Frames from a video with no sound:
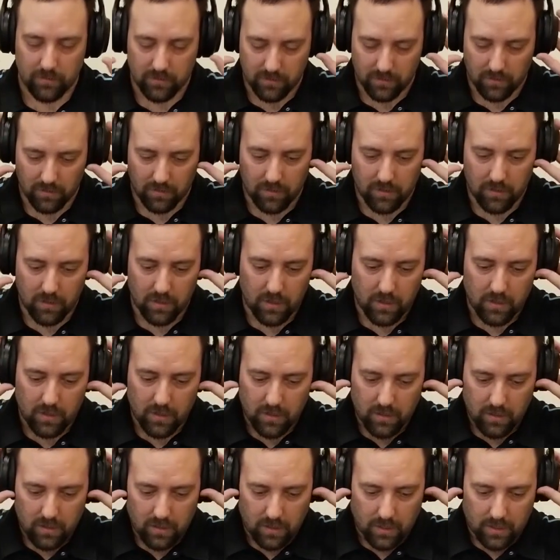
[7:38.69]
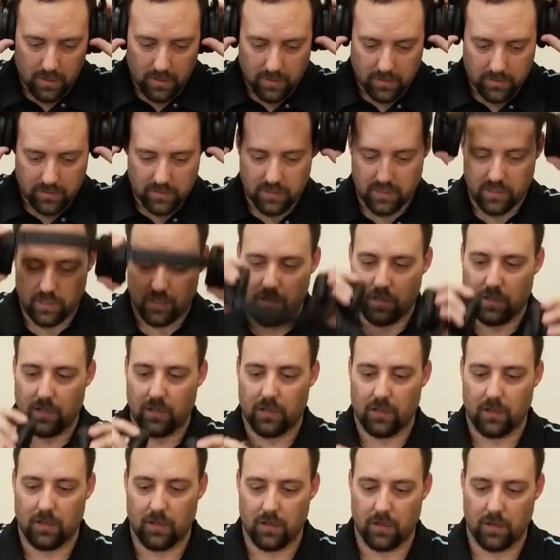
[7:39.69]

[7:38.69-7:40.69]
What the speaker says: So let's see